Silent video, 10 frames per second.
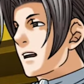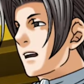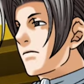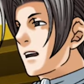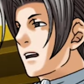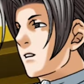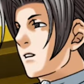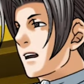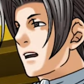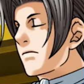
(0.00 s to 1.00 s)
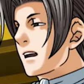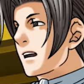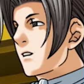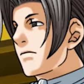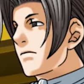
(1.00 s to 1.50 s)
then carried at
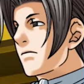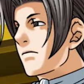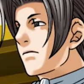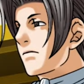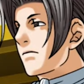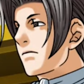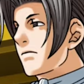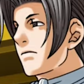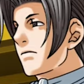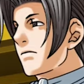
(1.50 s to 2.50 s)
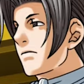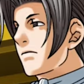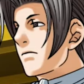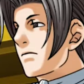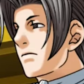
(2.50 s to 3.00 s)
Studio 1, placed
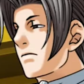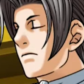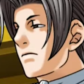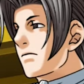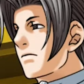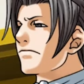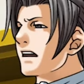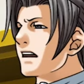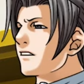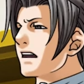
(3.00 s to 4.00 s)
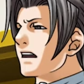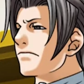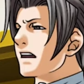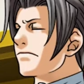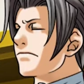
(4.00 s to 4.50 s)
inside his costume, Edgeworth
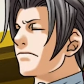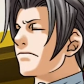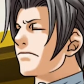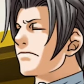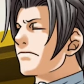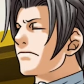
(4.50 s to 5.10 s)
can't talk,